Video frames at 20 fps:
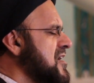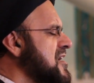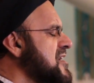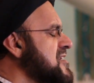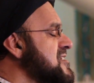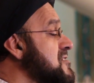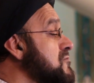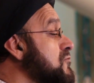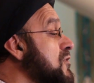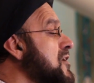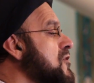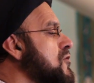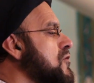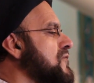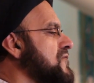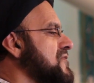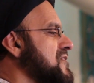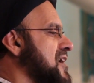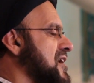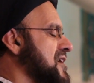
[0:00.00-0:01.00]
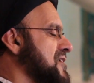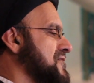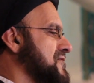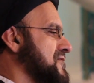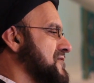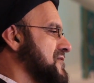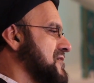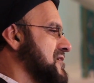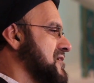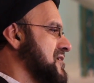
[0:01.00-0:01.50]
His way of
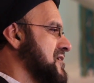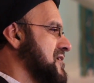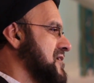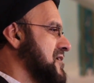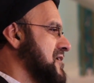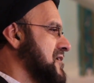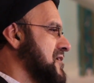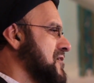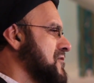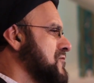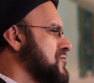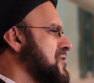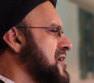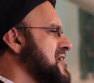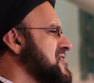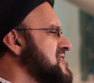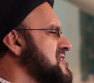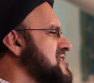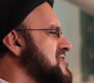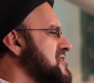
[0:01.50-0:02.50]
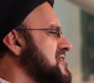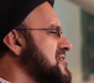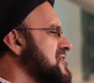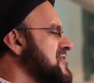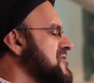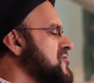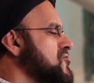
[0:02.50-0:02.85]
life was